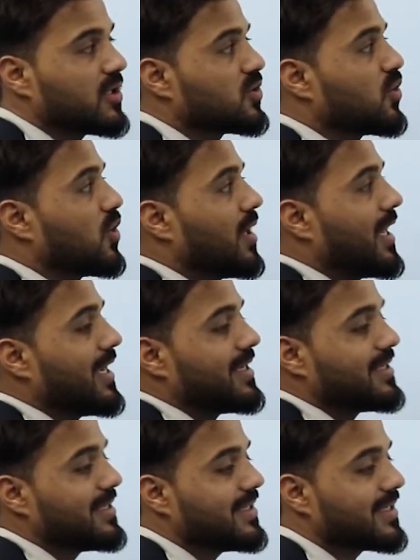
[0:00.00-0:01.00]
So
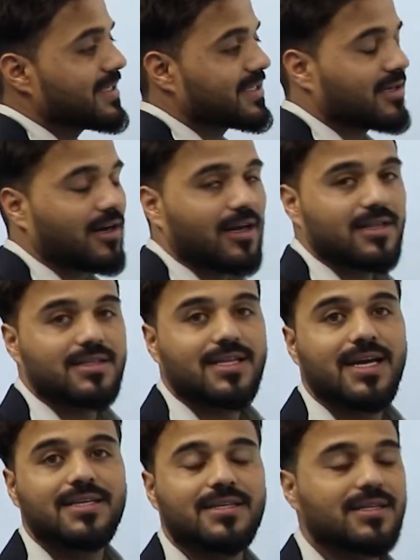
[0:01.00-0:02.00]
line T is called
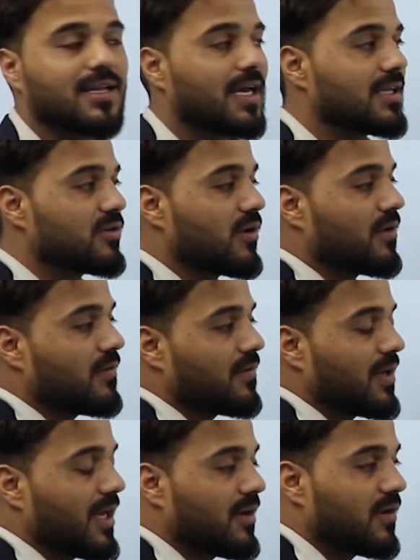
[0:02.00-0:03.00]
tangent line
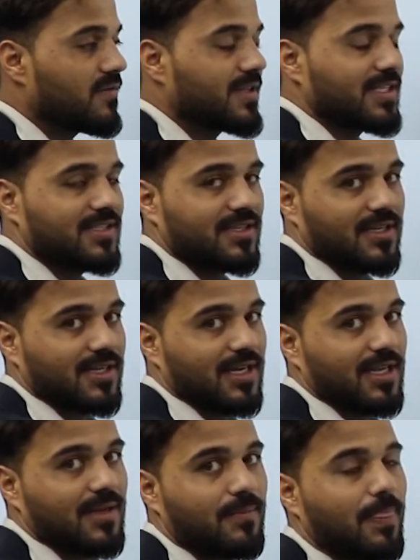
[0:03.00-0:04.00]
of this
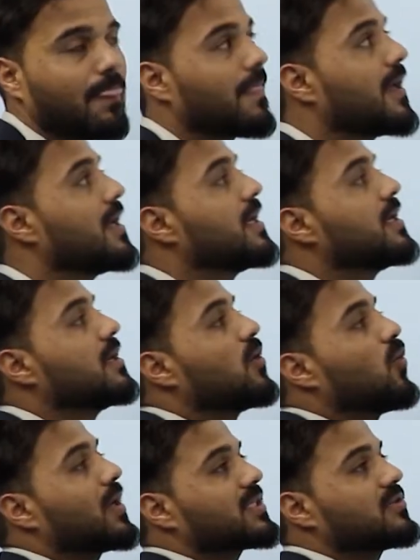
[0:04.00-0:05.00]
circle.
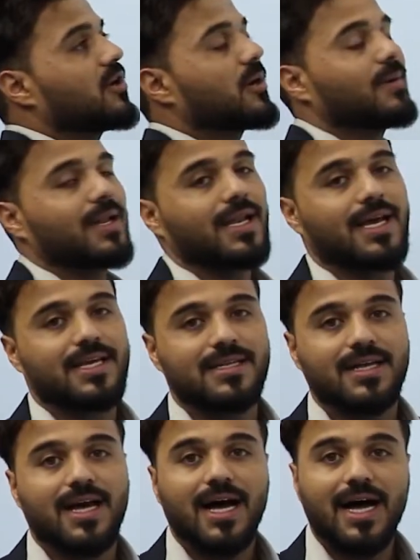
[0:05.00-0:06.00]
What's normal line?
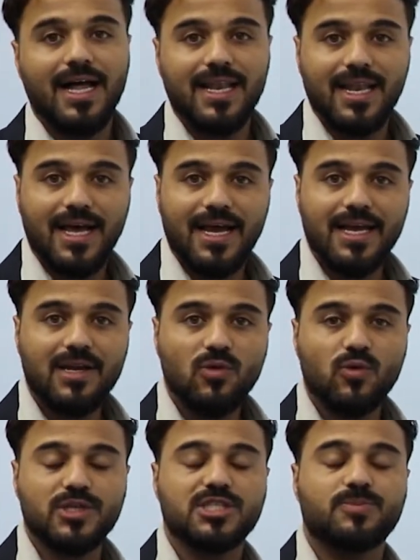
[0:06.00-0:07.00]
A line
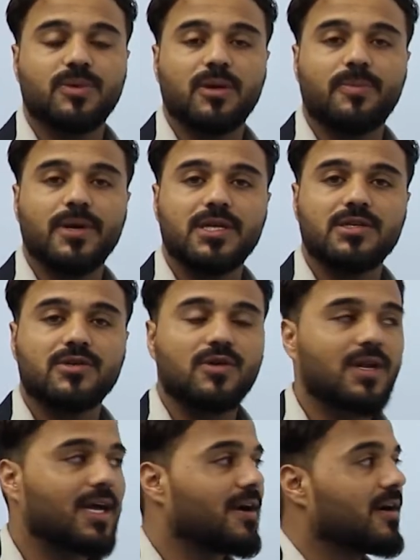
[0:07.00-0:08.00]
which is
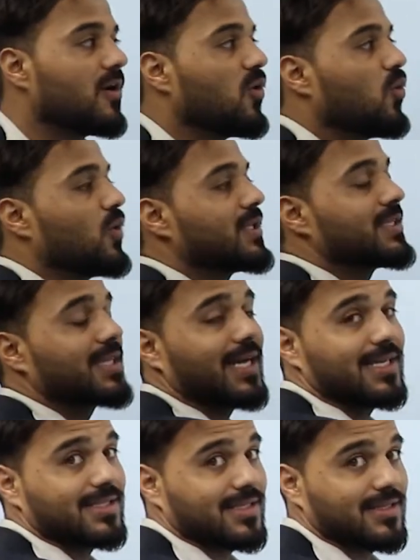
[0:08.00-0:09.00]
perpendicular with
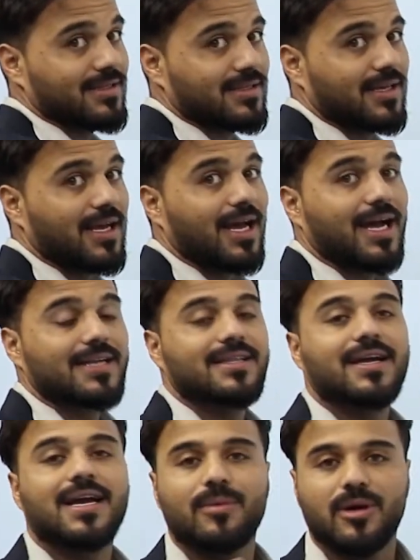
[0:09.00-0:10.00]
tangent at
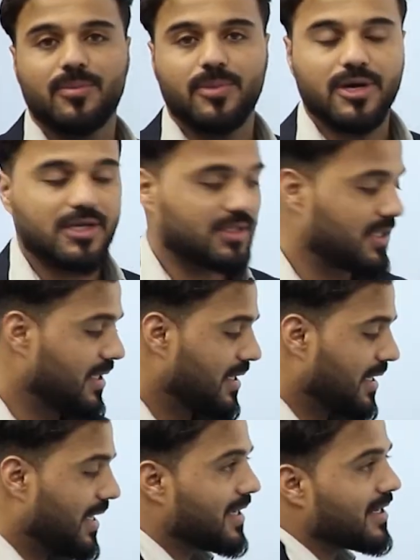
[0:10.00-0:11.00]
the common point,
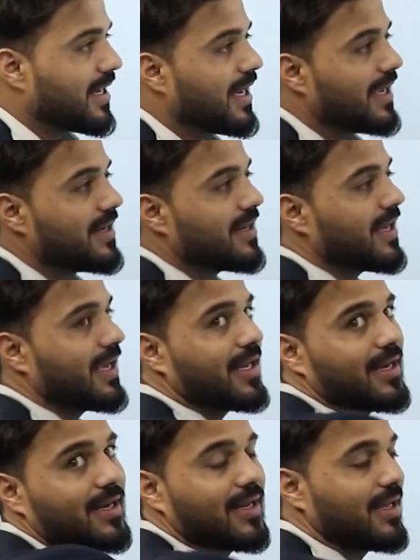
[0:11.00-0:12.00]
like line
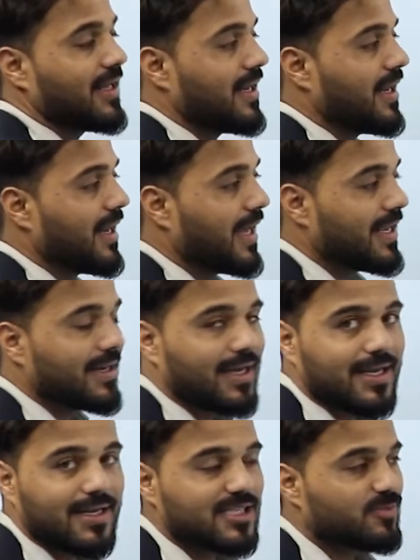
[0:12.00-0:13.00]
N. Line
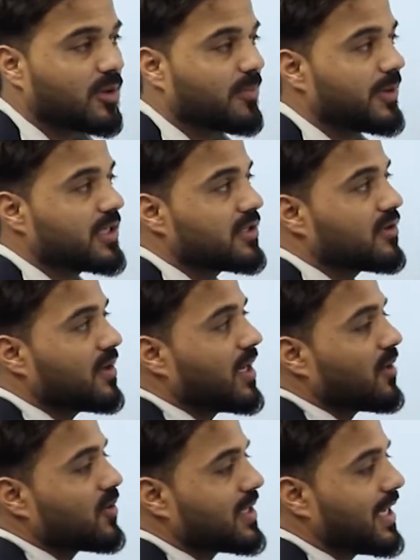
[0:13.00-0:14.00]
N is
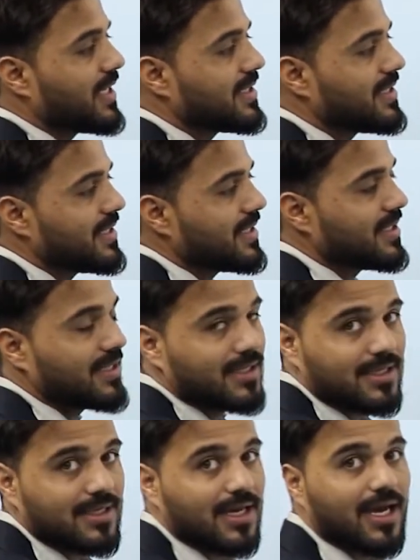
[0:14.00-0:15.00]
perpendicular with line T.
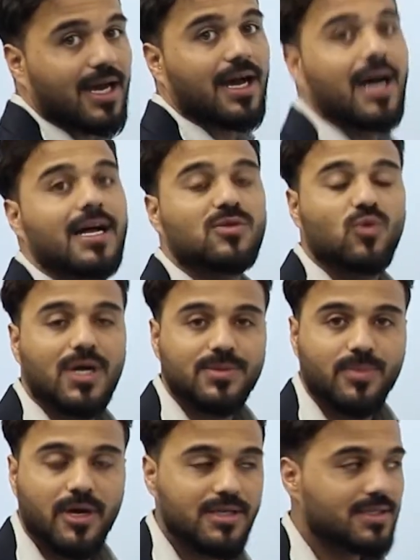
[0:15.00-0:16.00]
At what
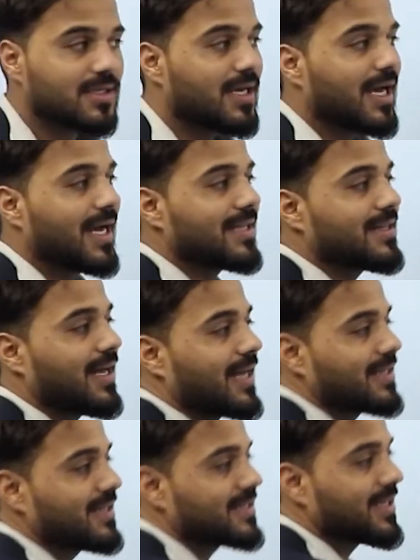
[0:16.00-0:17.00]
point?
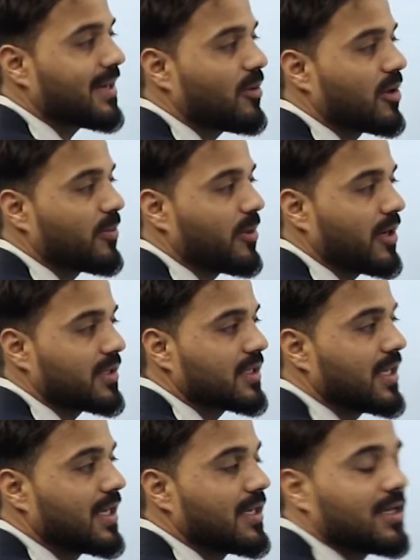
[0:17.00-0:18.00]
At this common point.
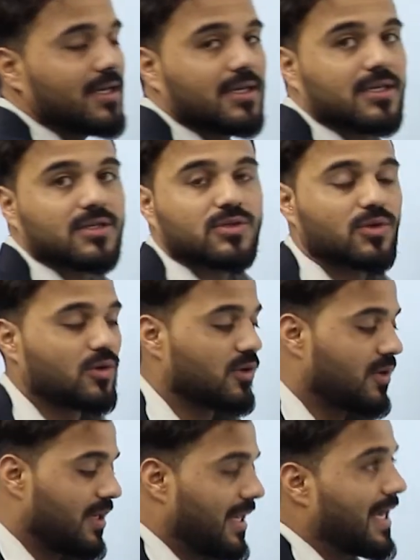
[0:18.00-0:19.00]
So
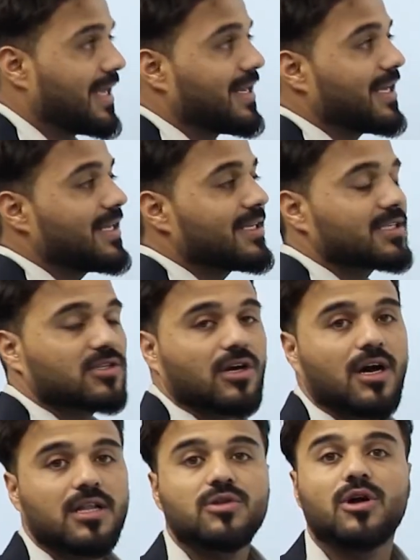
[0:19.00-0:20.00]
line N is
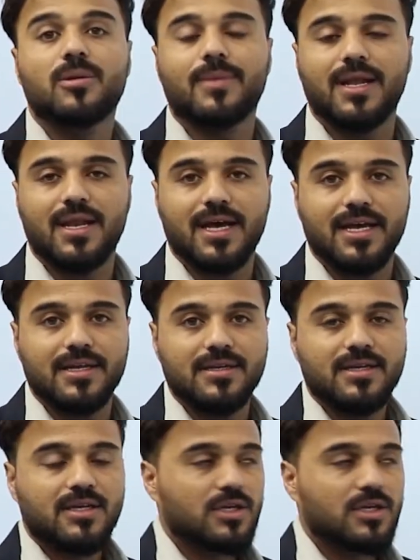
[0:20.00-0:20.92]
called normal line.